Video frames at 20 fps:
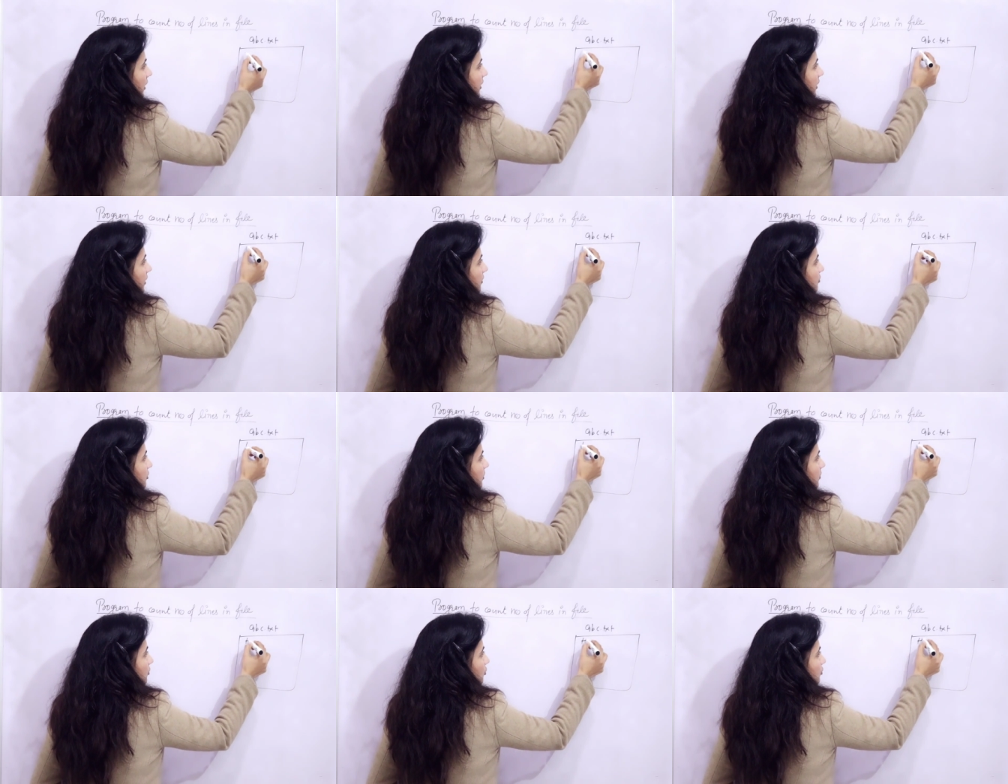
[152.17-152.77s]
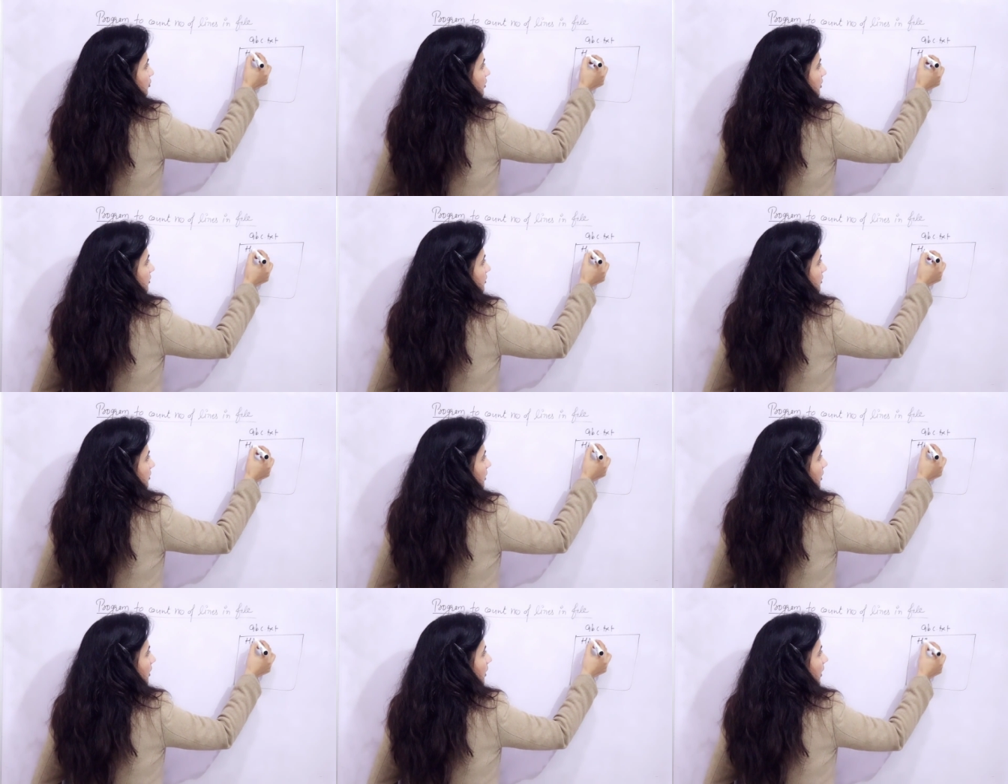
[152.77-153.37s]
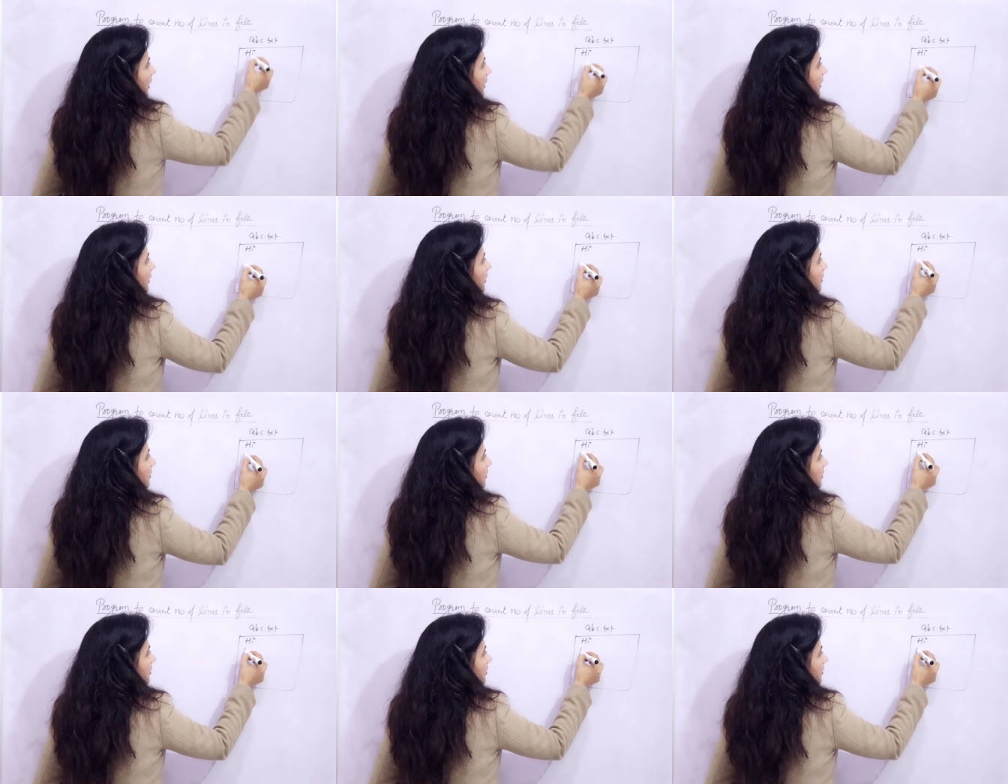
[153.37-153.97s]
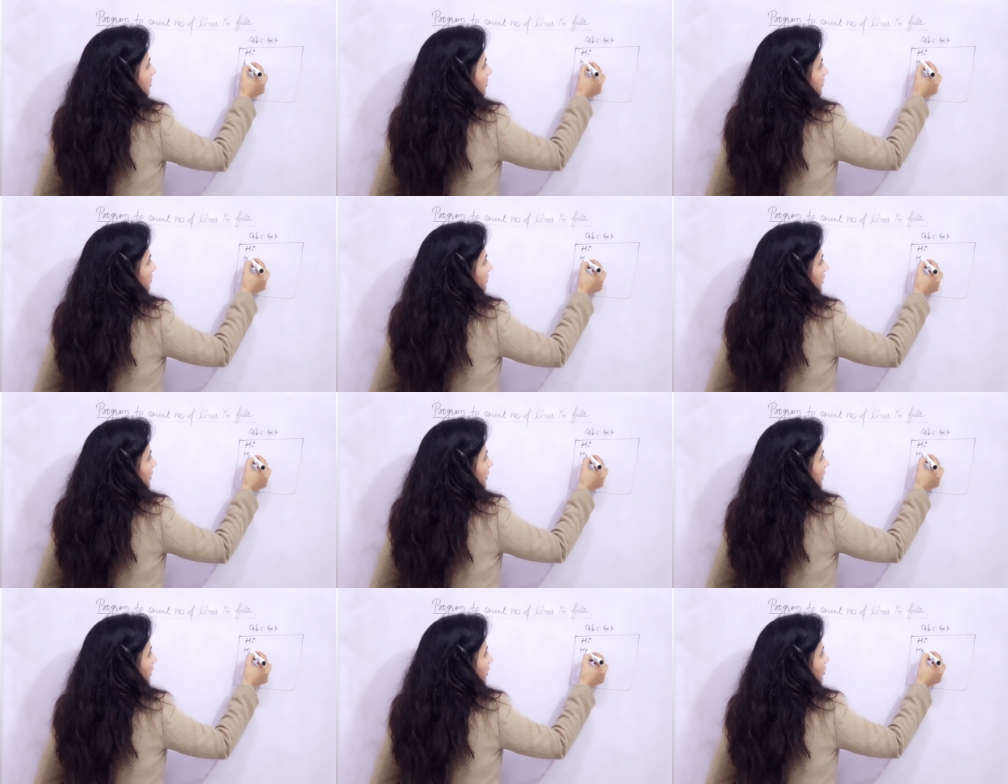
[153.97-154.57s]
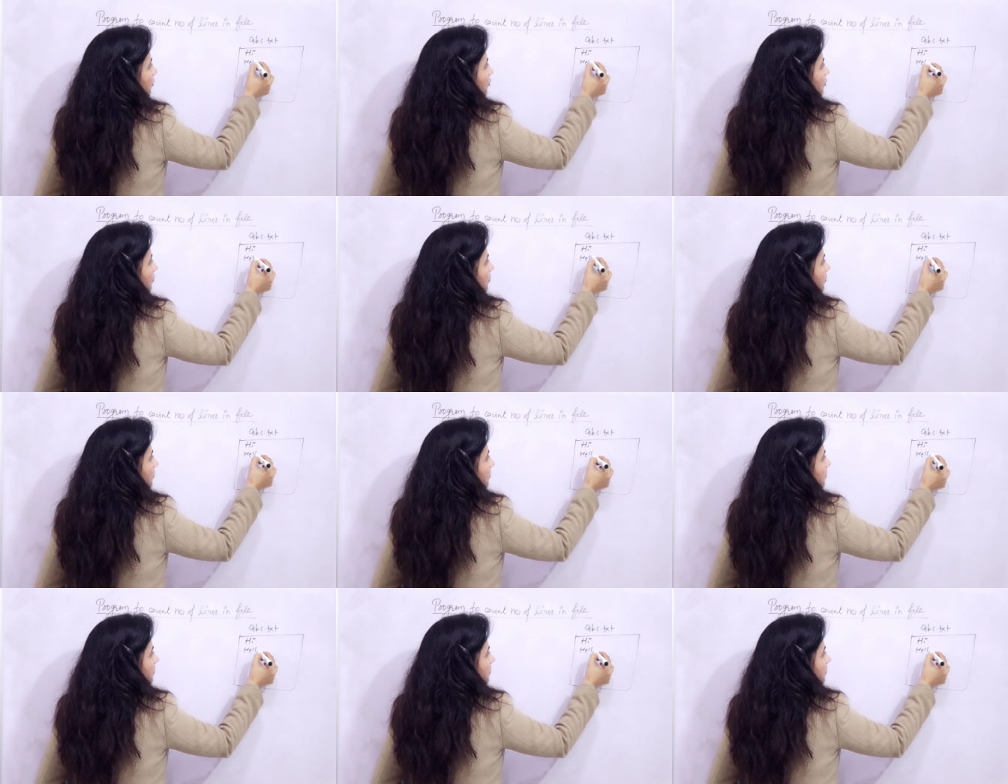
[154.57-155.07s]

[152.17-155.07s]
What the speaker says: I have suppose this hi, then hello.